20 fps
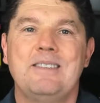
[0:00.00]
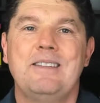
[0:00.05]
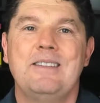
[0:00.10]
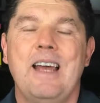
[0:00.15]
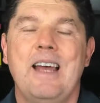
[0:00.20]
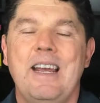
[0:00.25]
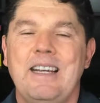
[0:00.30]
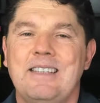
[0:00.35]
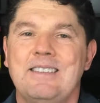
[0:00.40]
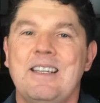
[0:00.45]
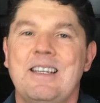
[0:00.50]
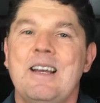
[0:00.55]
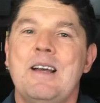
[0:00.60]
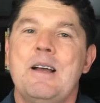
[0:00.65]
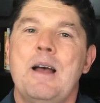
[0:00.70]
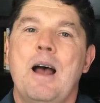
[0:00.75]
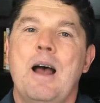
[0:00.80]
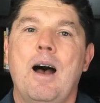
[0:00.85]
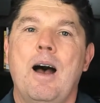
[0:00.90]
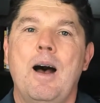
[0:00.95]
days.
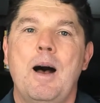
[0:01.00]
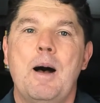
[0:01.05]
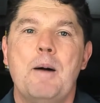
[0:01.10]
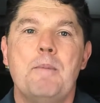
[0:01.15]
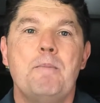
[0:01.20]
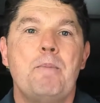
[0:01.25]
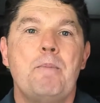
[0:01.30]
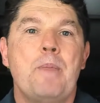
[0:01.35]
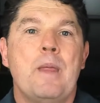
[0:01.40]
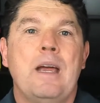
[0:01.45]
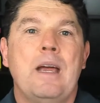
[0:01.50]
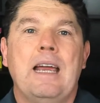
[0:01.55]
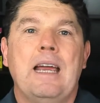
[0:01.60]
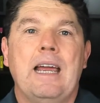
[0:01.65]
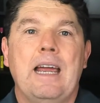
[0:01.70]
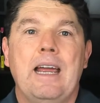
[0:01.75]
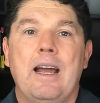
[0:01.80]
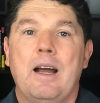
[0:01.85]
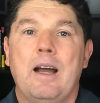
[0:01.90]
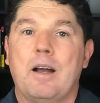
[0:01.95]
Um,
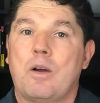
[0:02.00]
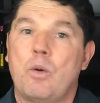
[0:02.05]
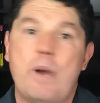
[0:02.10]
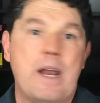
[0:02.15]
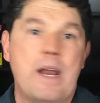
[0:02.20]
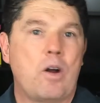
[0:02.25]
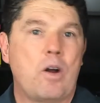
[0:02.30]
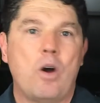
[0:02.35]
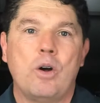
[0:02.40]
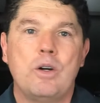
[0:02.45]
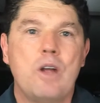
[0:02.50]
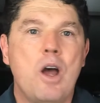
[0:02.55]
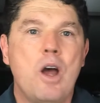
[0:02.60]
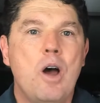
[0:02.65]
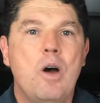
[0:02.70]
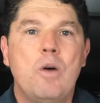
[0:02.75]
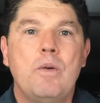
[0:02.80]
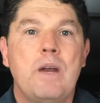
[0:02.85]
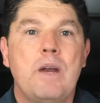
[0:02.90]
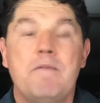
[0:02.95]
uh, Grant
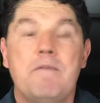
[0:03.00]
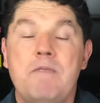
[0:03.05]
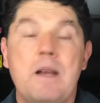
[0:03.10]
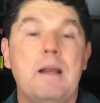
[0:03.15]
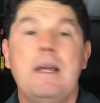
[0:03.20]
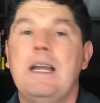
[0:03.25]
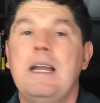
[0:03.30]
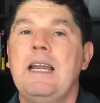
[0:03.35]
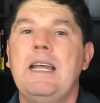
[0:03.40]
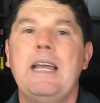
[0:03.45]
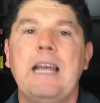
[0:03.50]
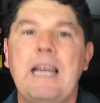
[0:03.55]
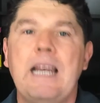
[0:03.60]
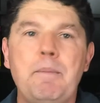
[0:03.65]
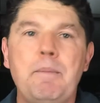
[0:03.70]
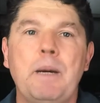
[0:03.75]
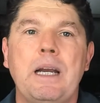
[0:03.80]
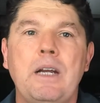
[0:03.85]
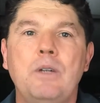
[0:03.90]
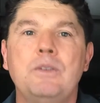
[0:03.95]
Cardone, and any
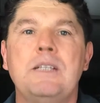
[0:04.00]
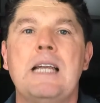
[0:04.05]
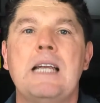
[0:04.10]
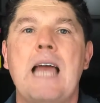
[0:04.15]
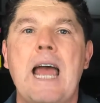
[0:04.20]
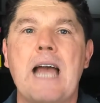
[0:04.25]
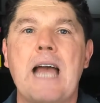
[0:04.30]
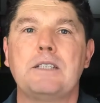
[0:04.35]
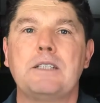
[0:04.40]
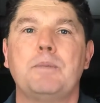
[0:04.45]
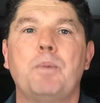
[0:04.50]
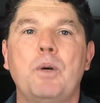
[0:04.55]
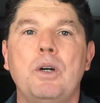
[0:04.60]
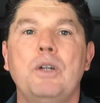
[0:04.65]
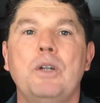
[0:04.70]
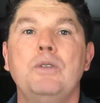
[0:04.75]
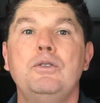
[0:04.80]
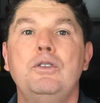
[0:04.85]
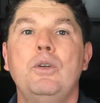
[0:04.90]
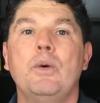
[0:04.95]
anybody who's an expert
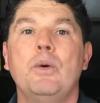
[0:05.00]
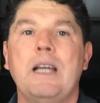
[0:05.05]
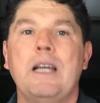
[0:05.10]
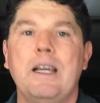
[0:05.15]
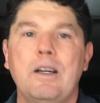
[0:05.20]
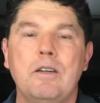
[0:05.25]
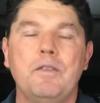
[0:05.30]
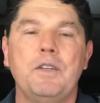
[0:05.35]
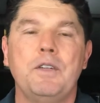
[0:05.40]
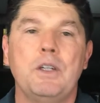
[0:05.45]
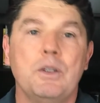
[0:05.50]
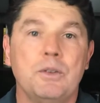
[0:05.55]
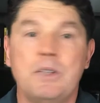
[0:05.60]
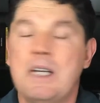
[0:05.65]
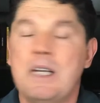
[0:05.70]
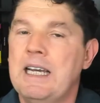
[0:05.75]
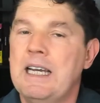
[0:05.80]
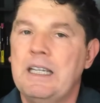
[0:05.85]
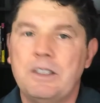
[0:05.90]
who's doing interviews,